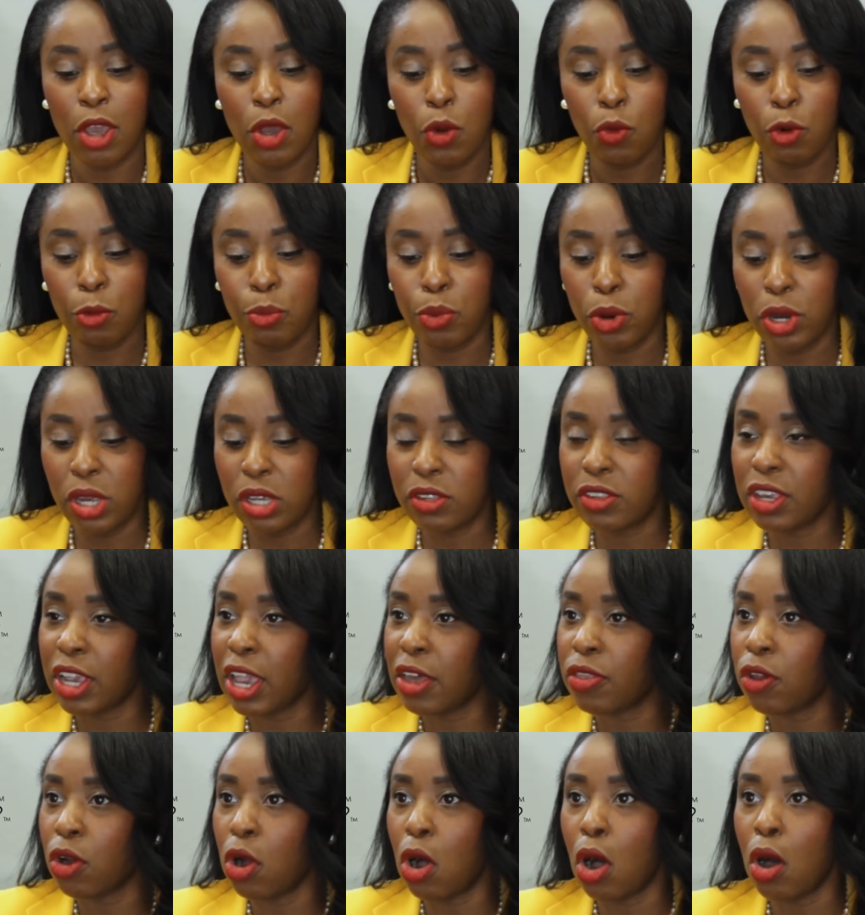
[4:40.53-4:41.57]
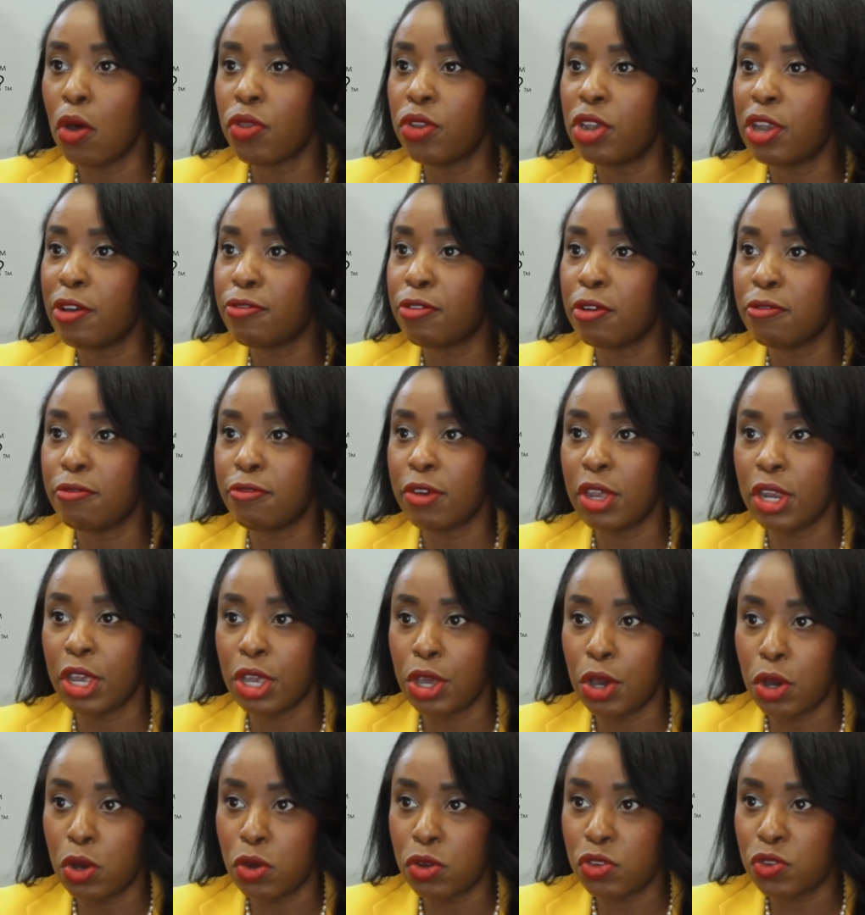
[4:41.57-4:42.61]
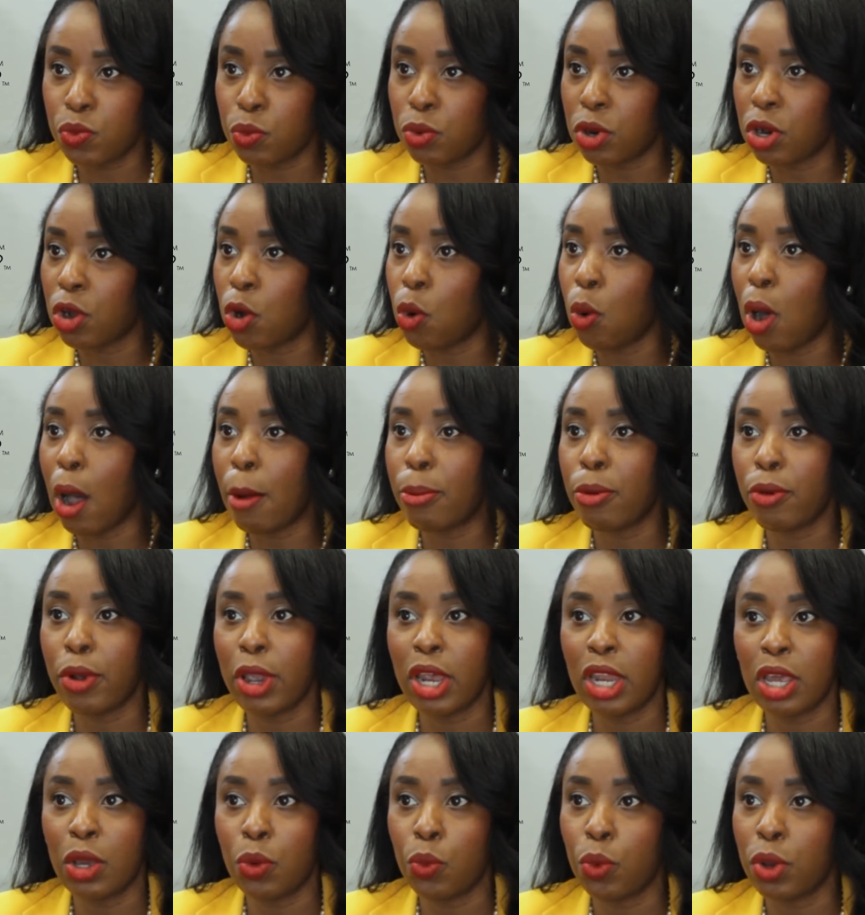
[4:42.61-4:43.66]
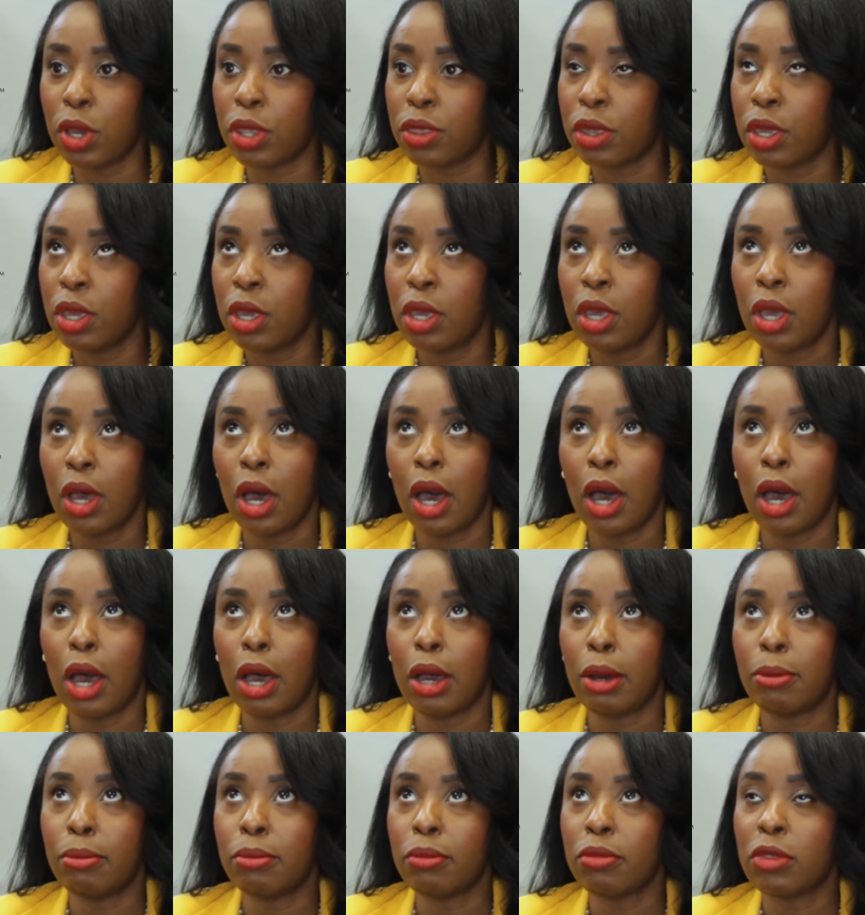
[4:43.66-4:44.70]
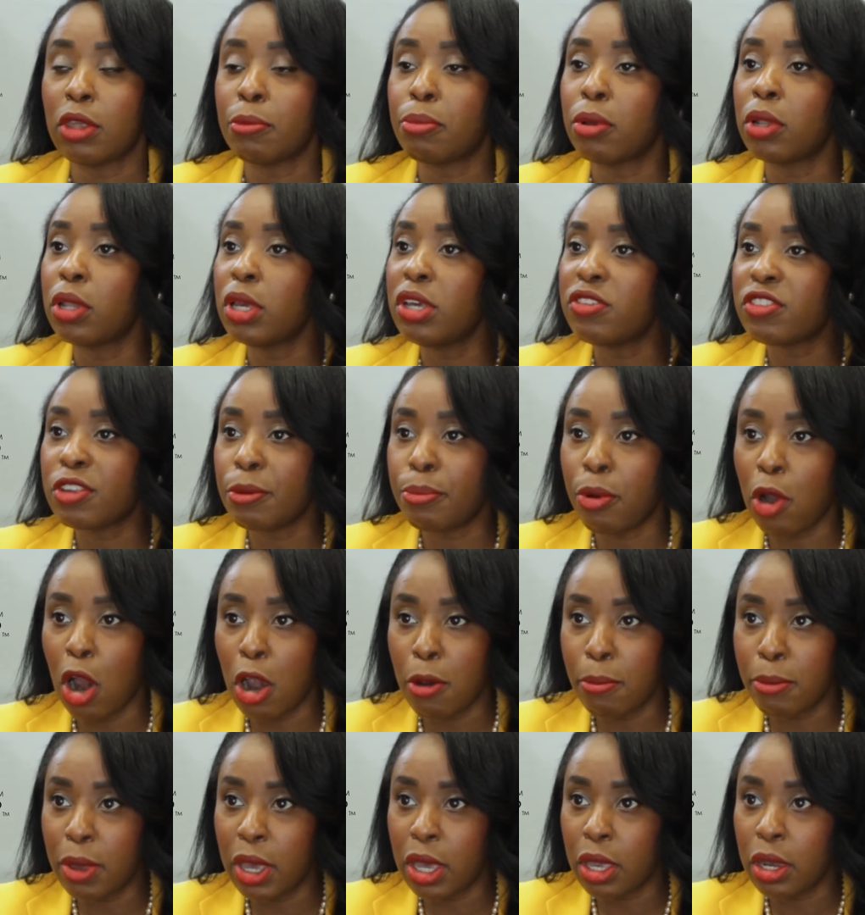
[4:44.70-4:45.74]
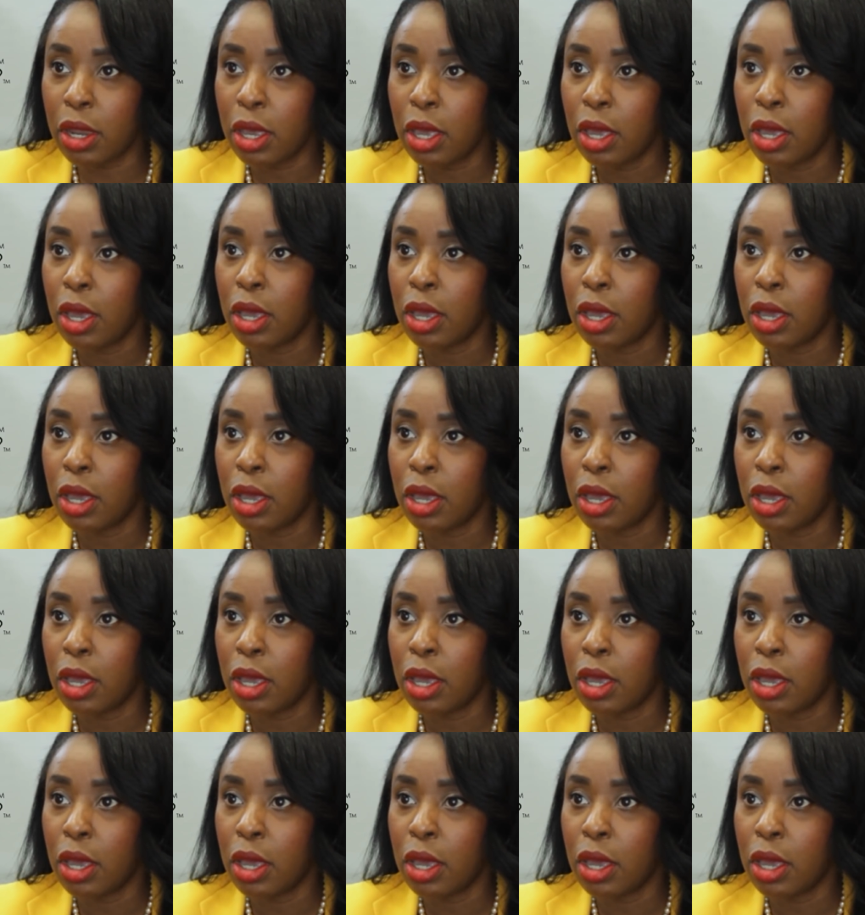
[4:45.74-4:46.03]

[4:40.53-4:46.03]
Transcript: We're putting together all the different videos. We're cooperating with the police department.